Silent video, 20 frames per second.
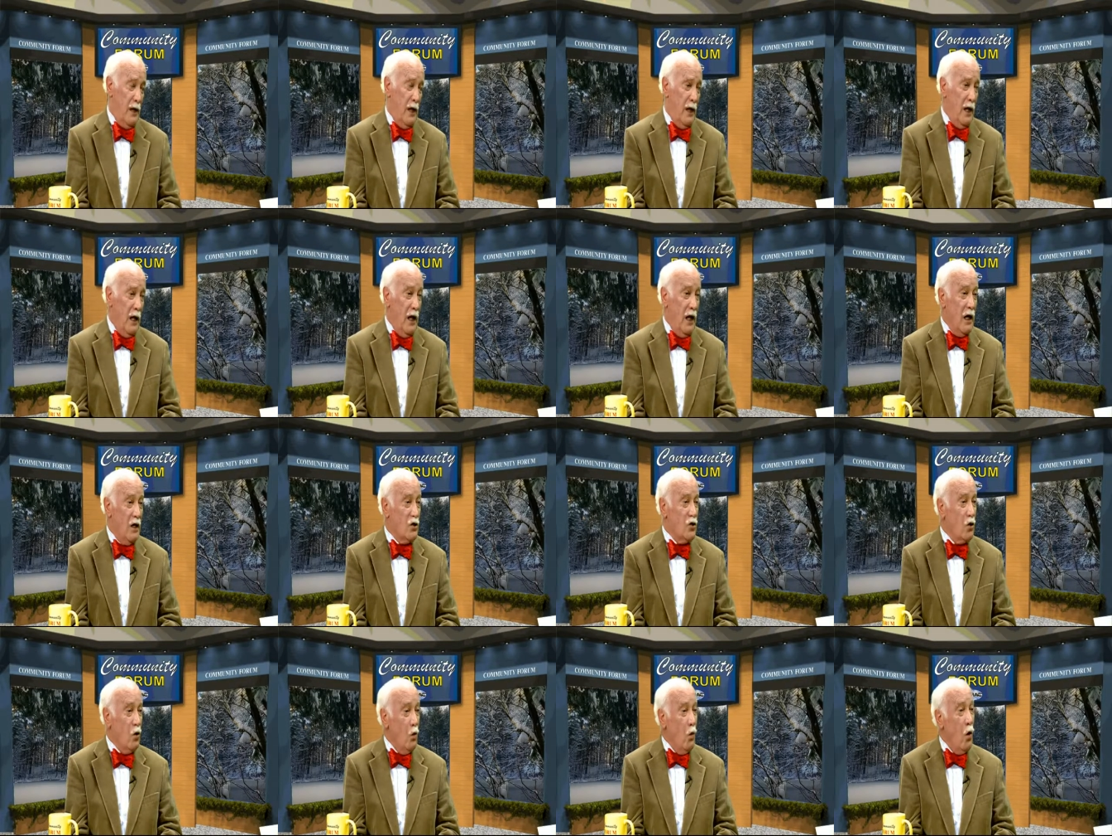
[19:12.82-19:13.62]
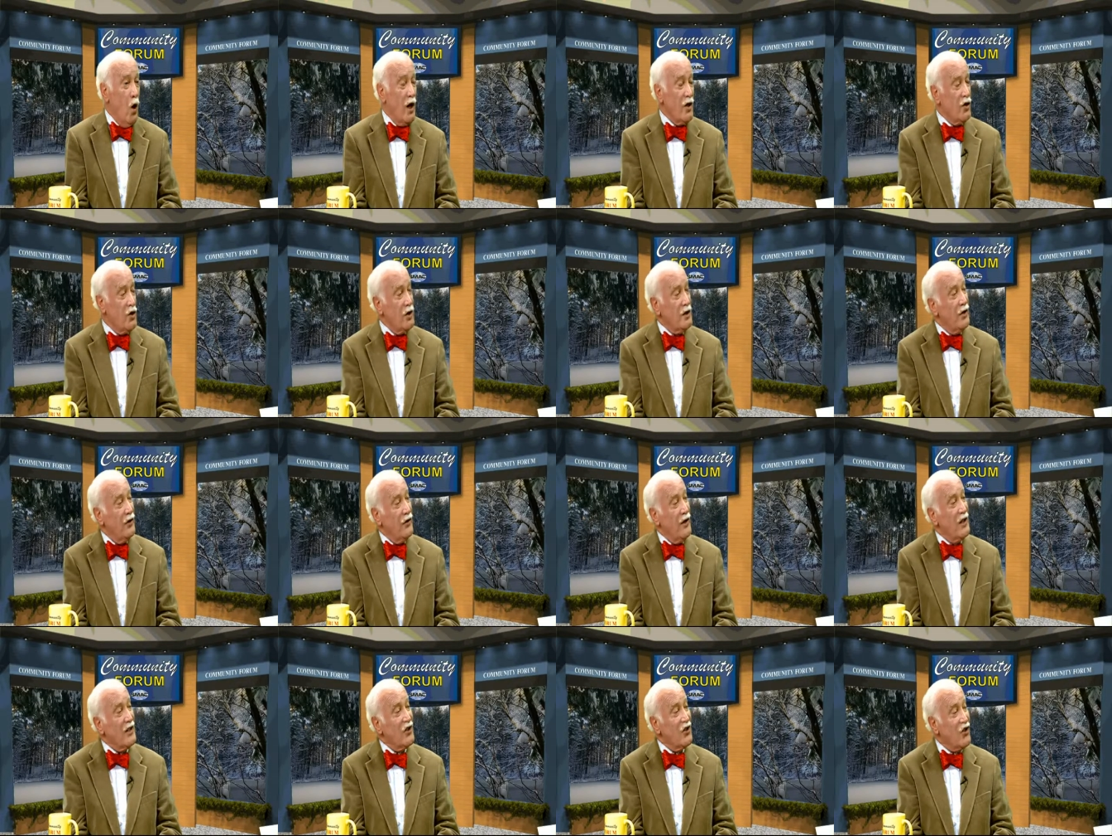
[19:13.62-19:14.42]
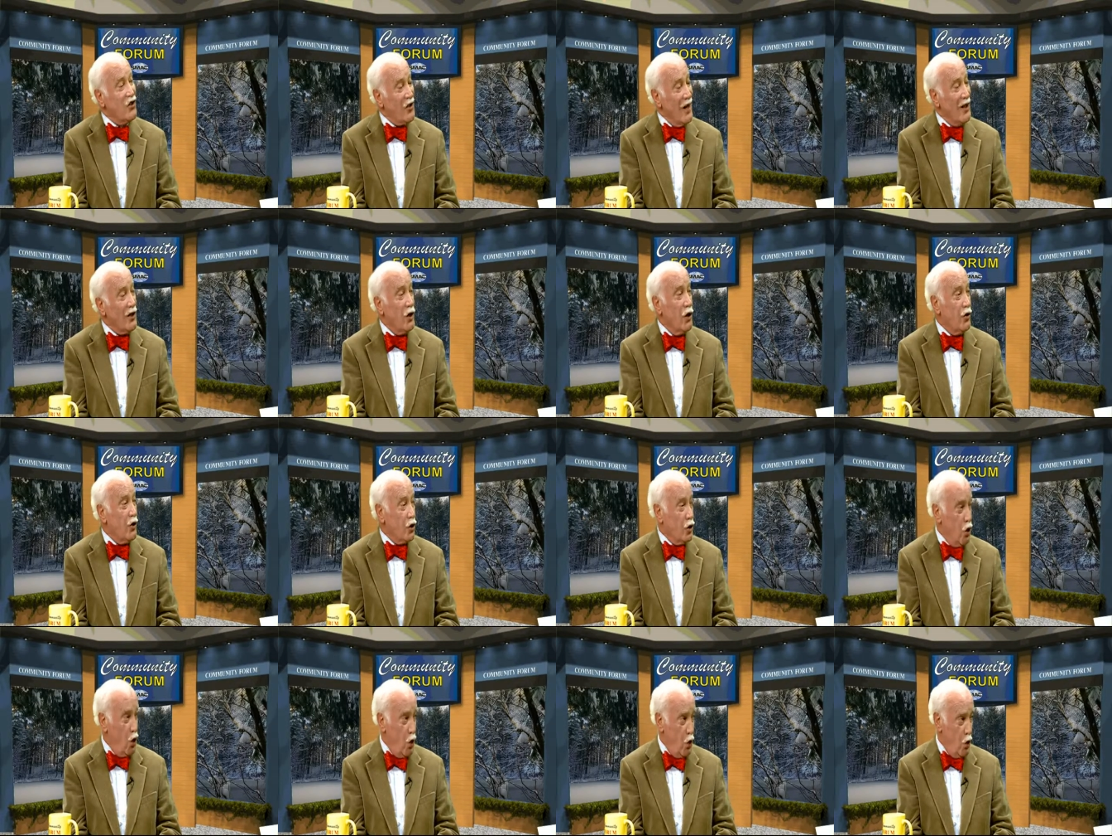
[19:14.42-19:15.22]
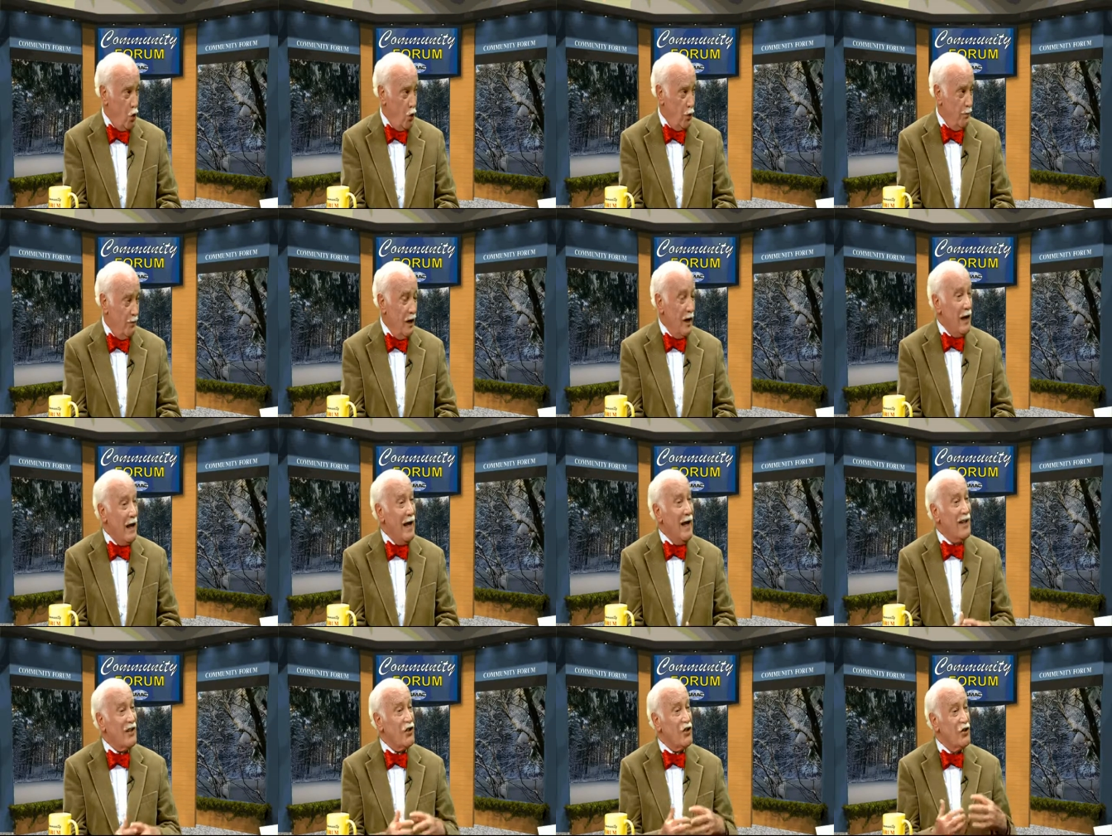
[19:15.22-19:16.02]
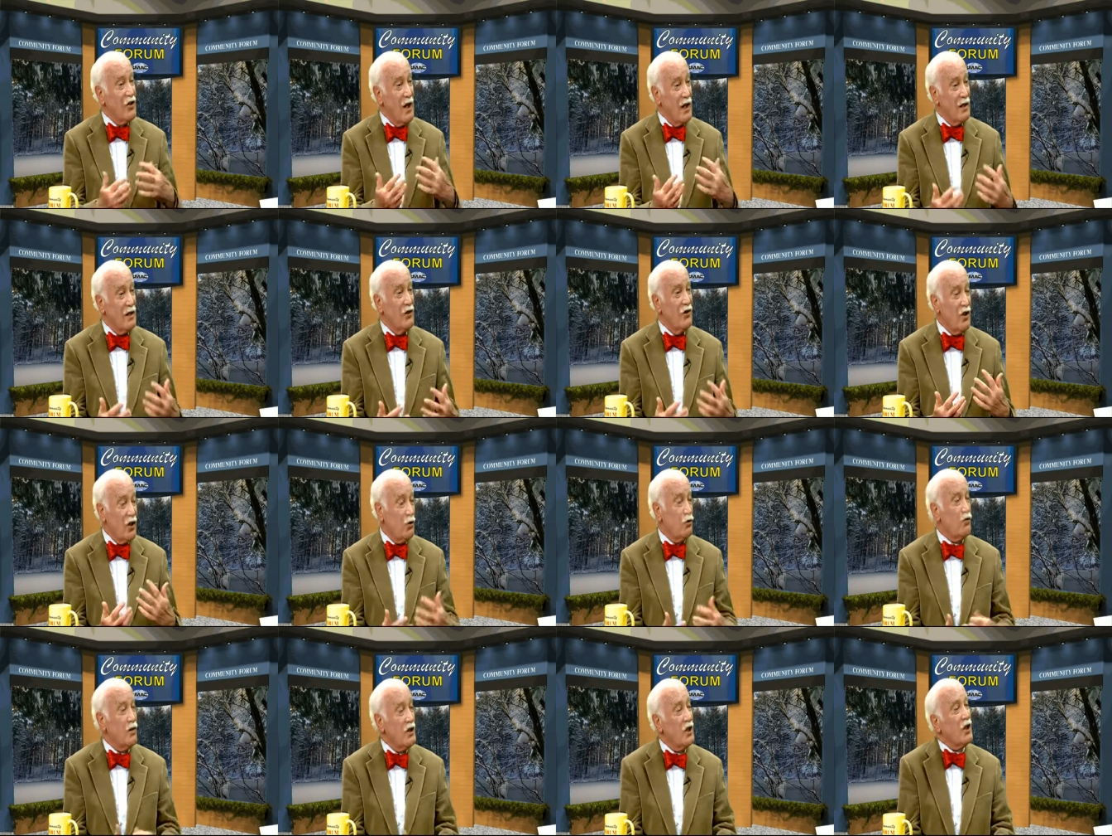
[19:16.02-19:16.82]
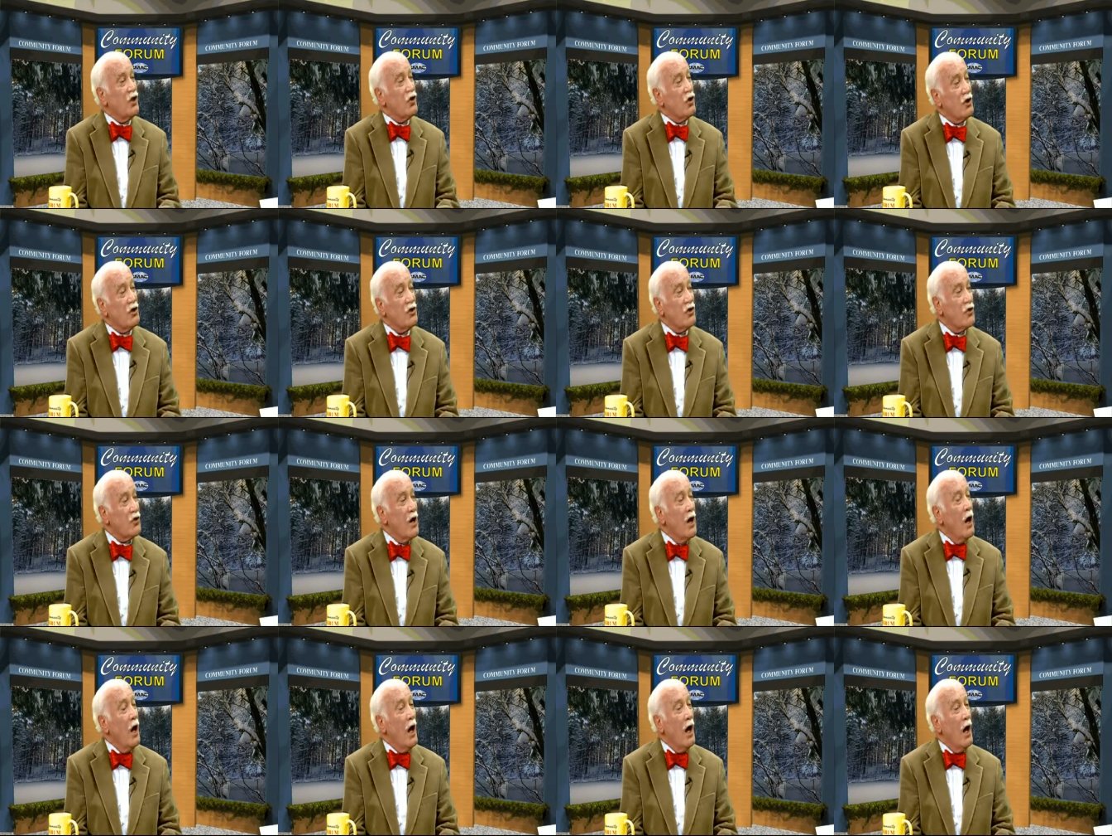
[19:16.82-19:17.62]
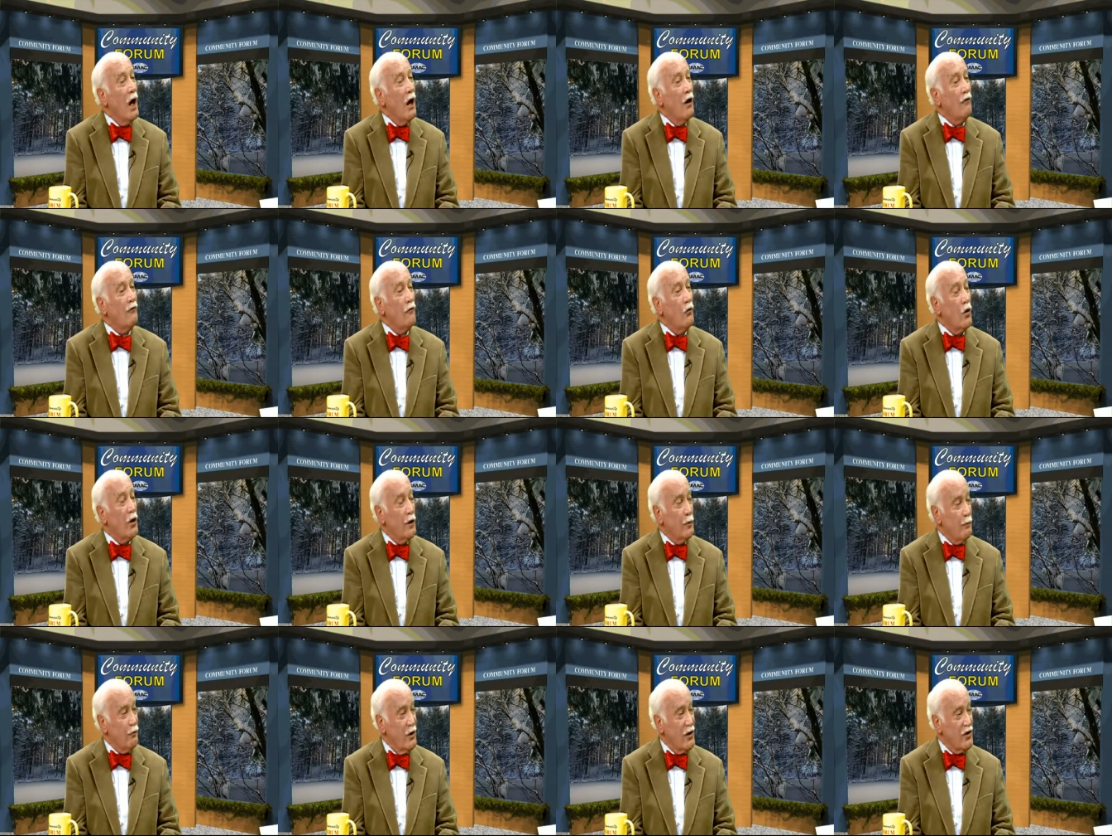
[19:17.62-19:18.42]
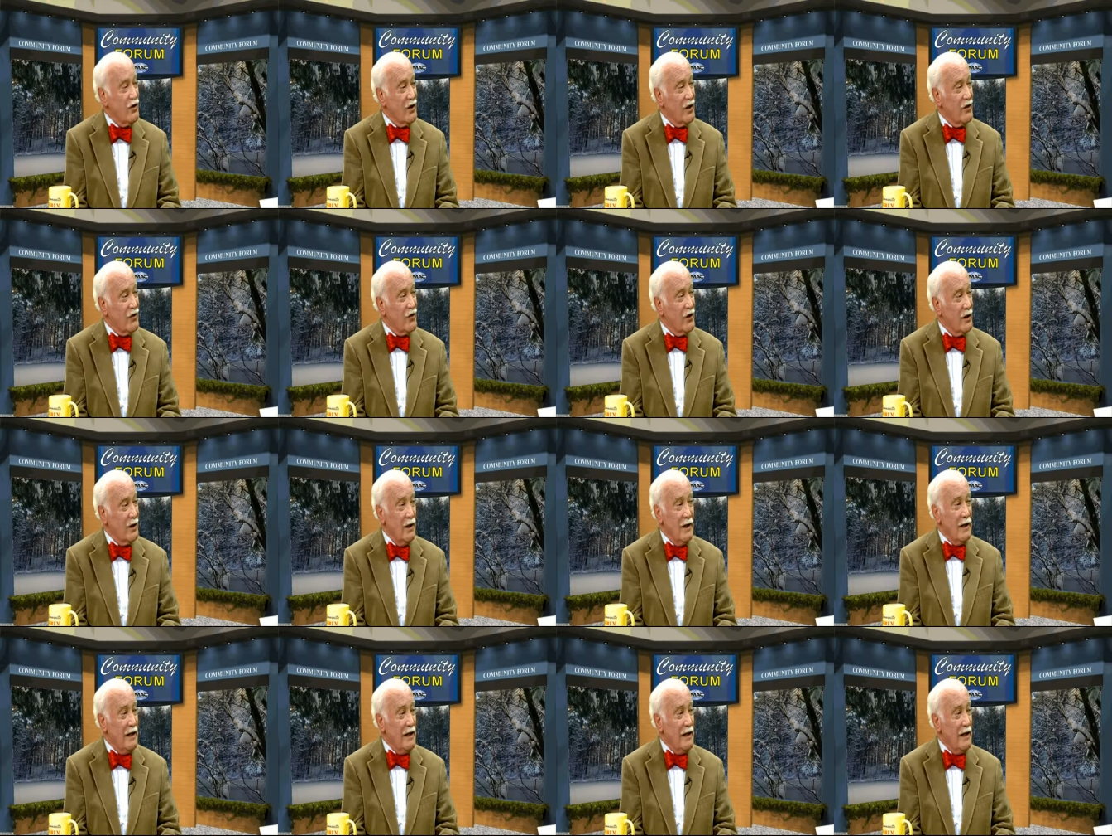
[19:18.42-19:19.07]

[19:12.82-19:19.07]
And so Washington then set the tone and set the traditions uh, for the presidency.